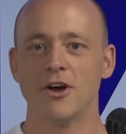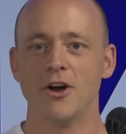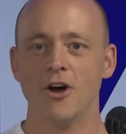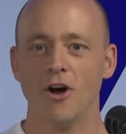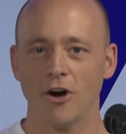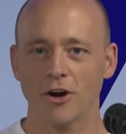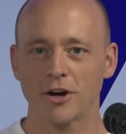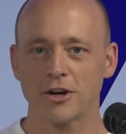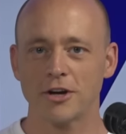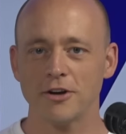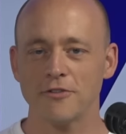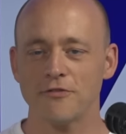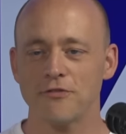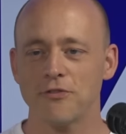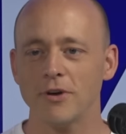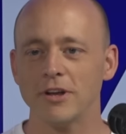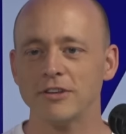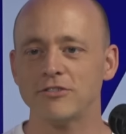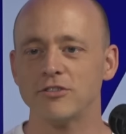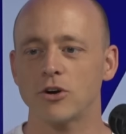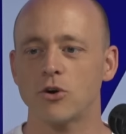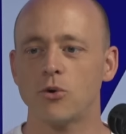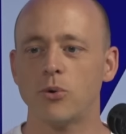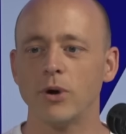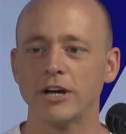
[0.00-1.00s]
Our good
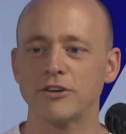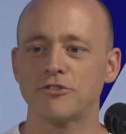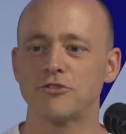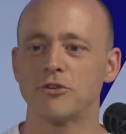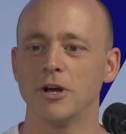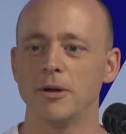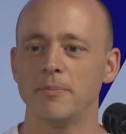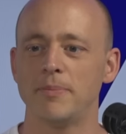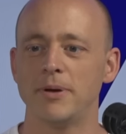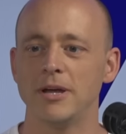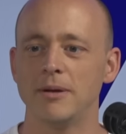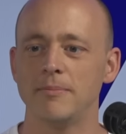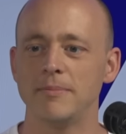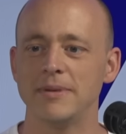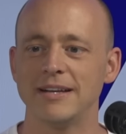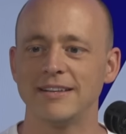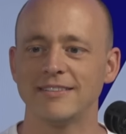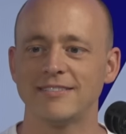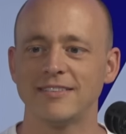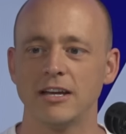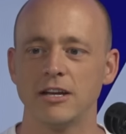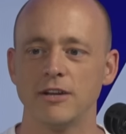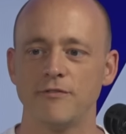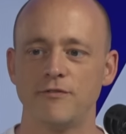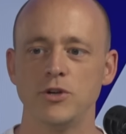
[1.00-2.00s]
friends at QuikTrip hit me and
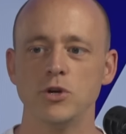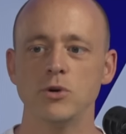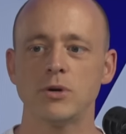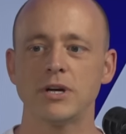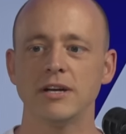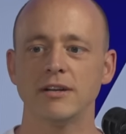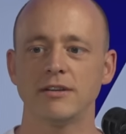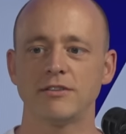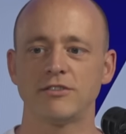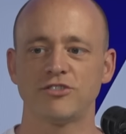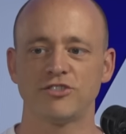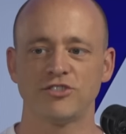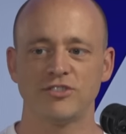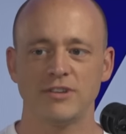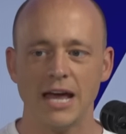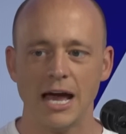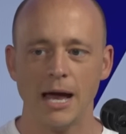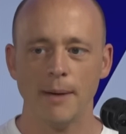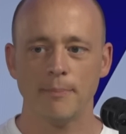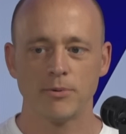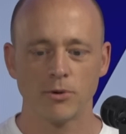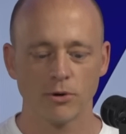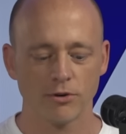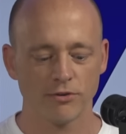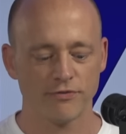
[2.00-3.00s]
said if you could
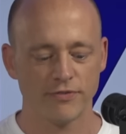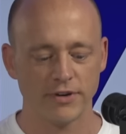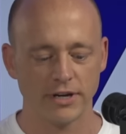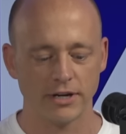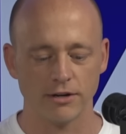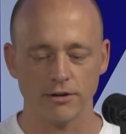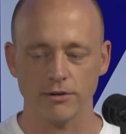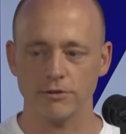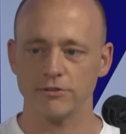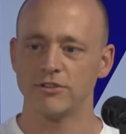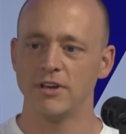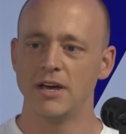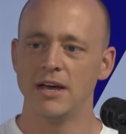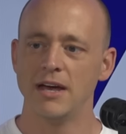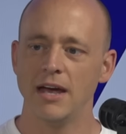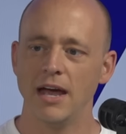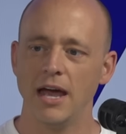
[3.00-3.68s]
snap your fingers